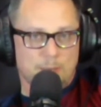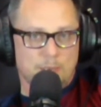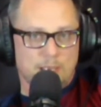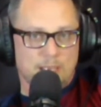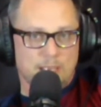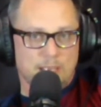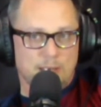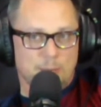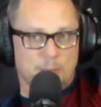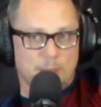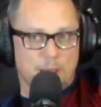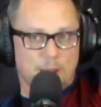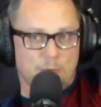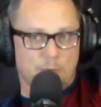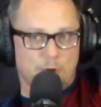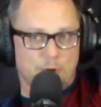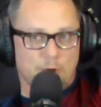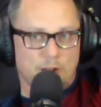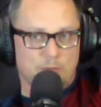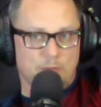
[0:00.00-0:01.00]
in about
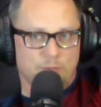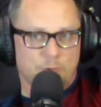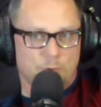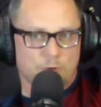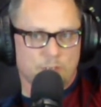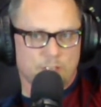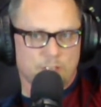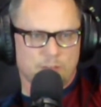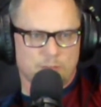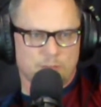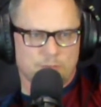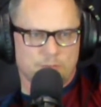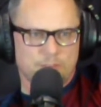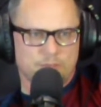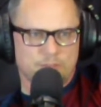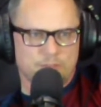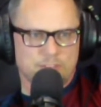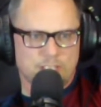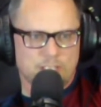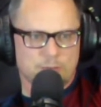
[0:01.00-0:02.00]
round 14 or
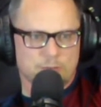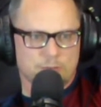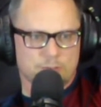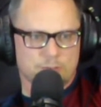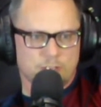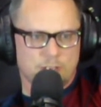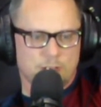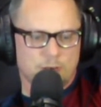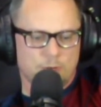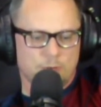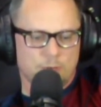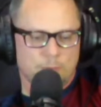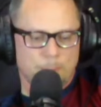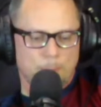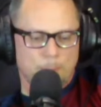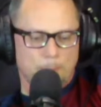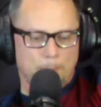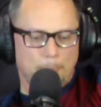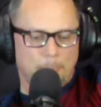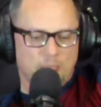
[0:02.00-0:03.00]
15 or so
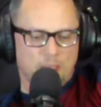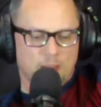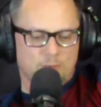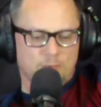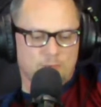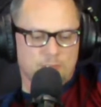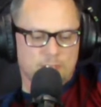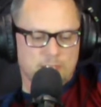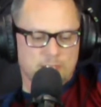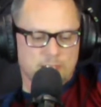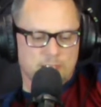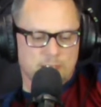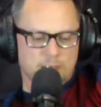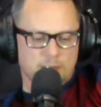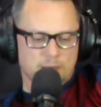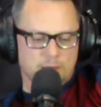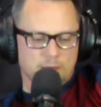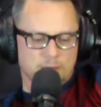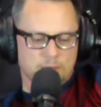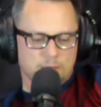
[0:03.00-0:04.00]
of the
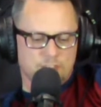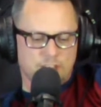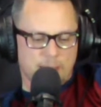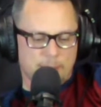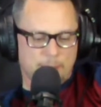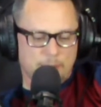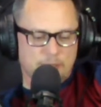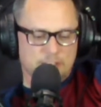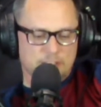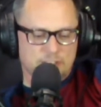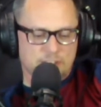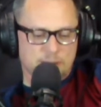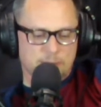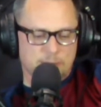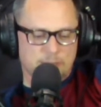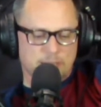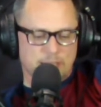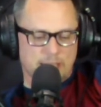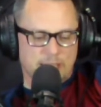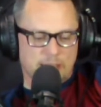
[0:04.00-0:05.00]
championship
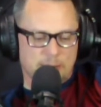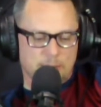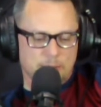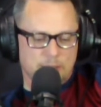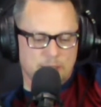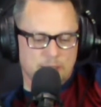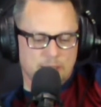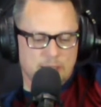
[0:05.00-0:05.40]
game.